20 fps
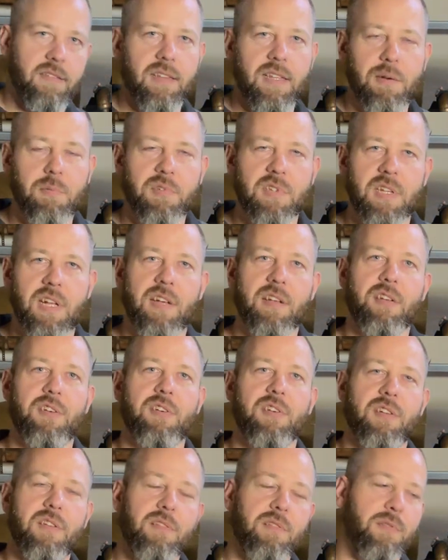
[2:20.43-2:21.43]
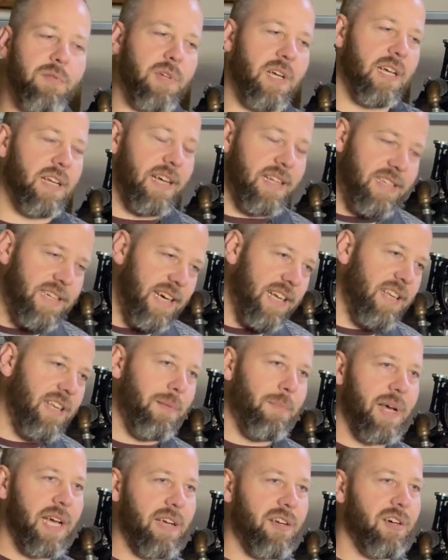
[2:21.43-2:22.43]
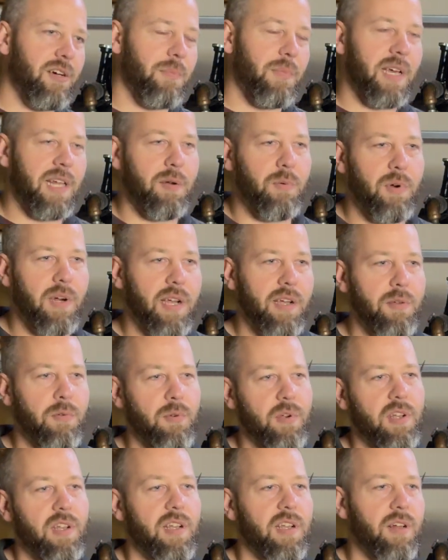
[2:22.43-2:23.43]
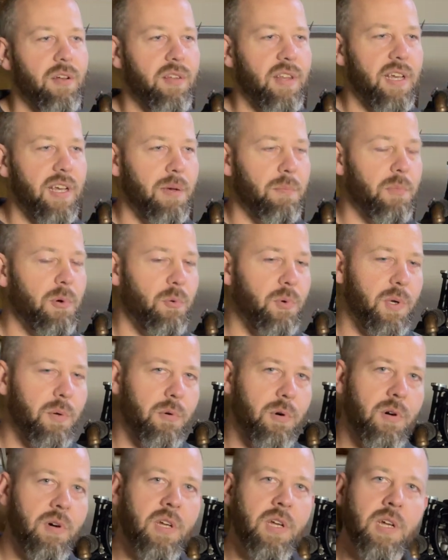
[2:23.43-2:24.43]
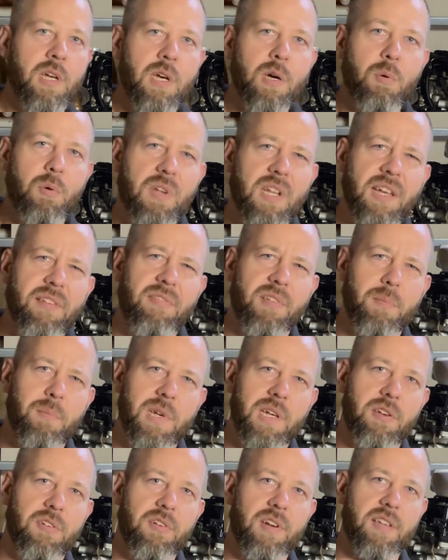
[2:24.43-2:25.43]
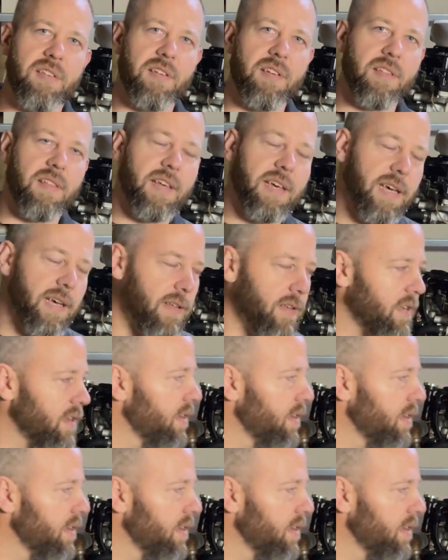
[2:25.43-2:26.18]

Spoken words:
was not good. I tightened it back up and got it where I could run it and all that, but we'll definitely be addressing that.